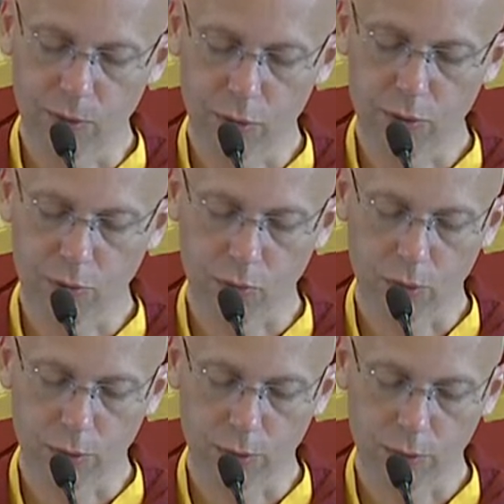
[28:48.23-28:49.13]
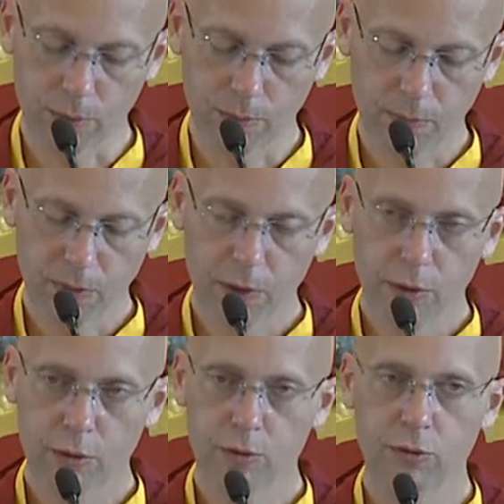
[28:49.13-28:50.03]
source.
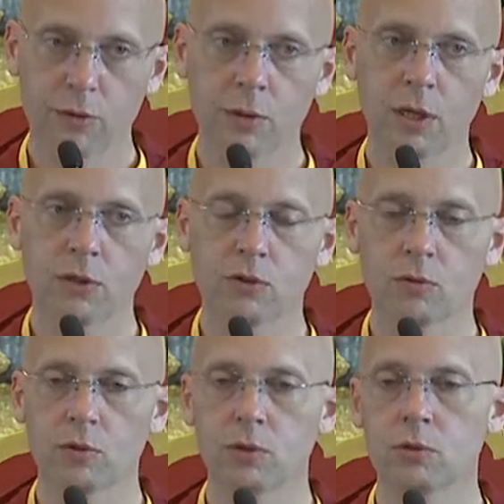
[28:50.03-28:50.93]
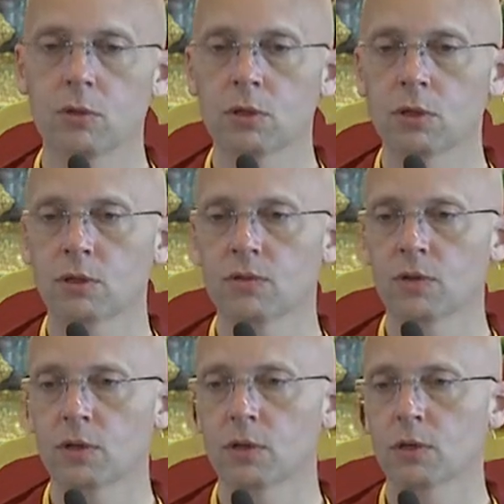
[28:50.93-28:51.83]
It's just the nature. When you give,
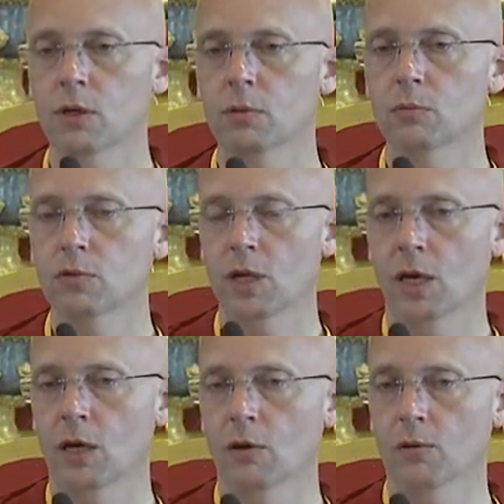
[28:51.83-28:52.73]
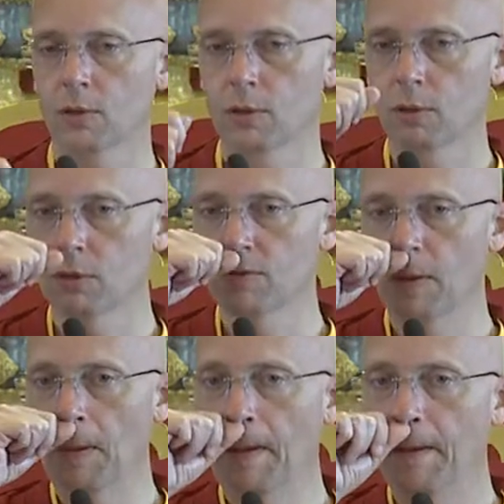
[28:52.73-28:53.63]
it comes out of
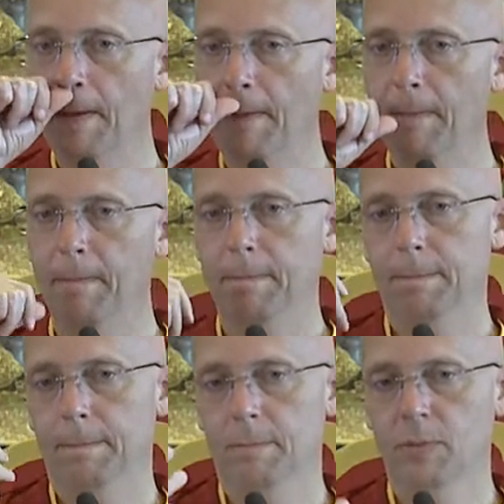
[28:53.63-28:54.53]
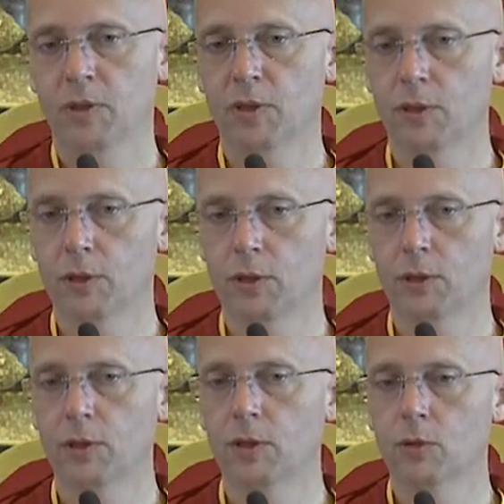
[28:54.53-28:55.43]

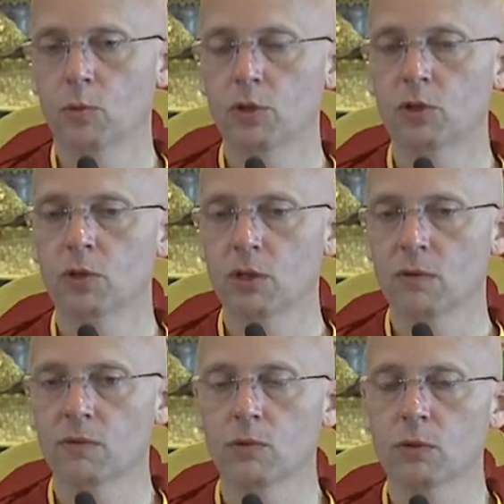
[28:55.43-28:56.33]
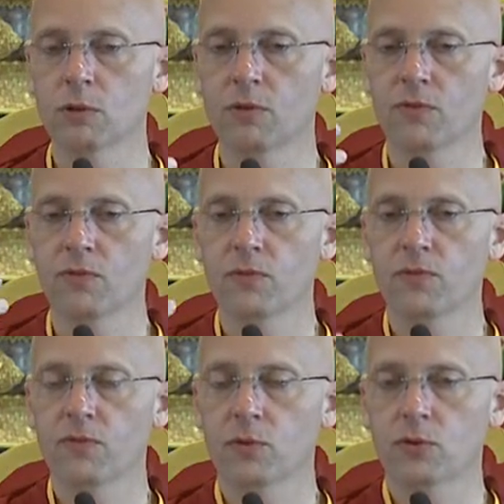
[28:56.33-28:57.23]
or when you give, it will in the
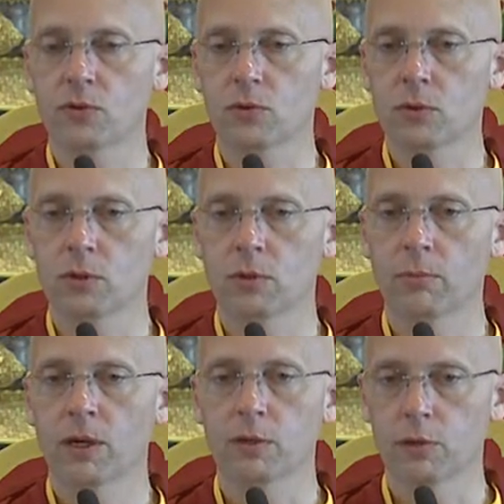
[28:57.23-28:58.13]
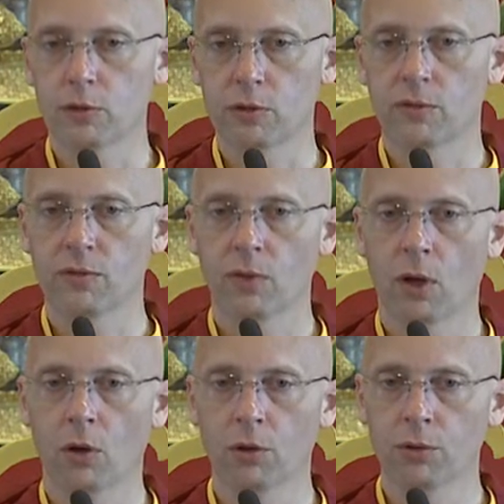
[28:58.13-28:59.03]
future lead to abundance. And if
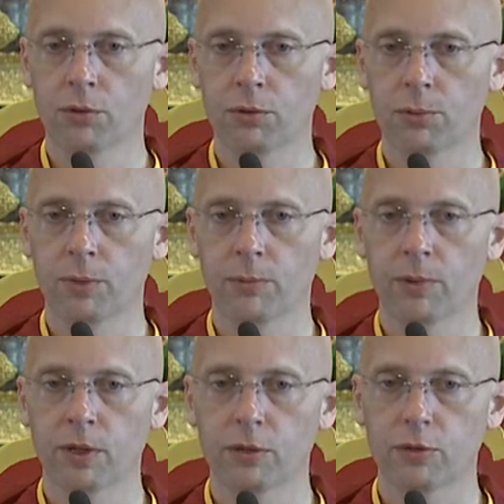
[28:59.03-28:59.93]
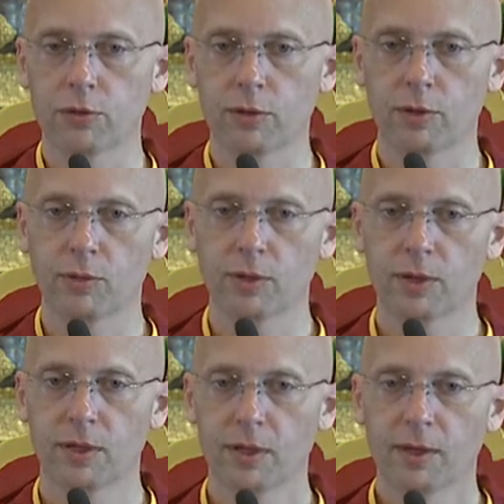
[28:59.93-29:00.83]
all the abundance that we
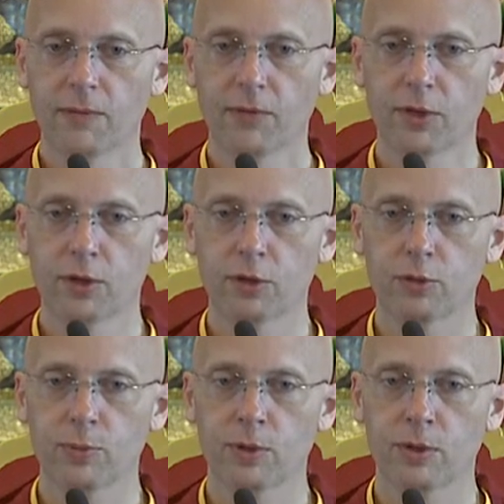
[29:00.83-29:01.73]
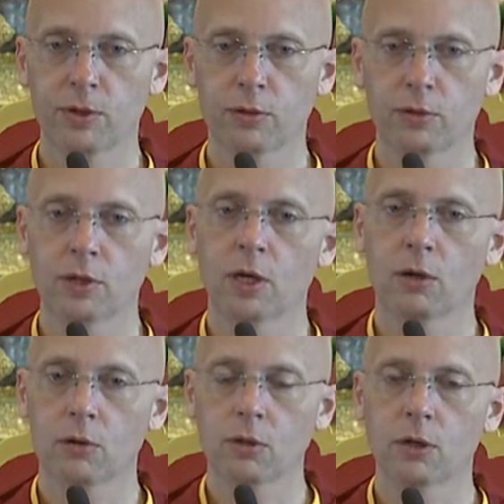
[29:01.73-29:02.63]
experience
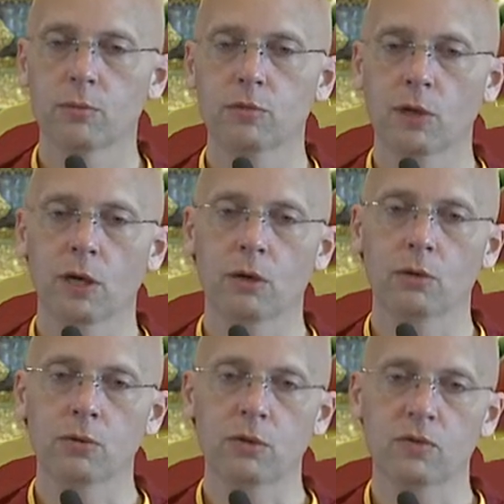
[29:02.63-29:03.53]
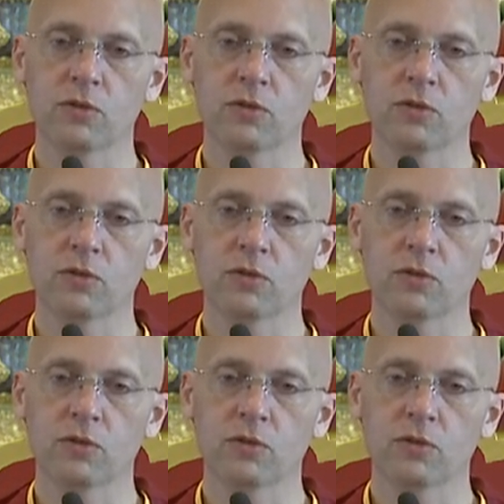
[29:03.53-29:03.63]
now comes out of